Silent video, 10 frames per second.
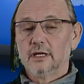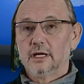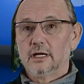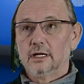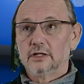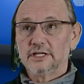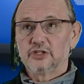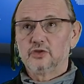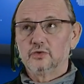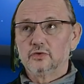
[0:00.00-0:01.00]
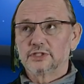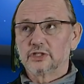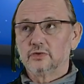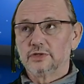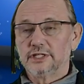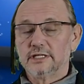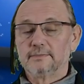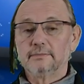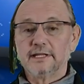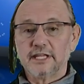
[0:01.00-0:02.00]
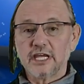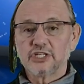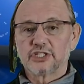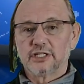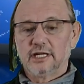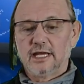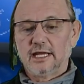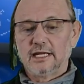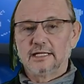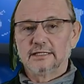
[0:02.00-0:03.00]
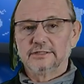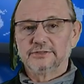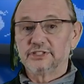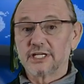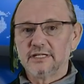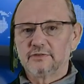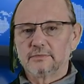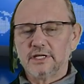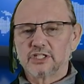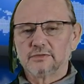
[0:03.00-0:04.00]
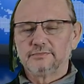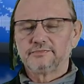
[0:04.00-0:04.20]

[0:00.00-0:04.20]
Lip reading: linked to security implementation and design information.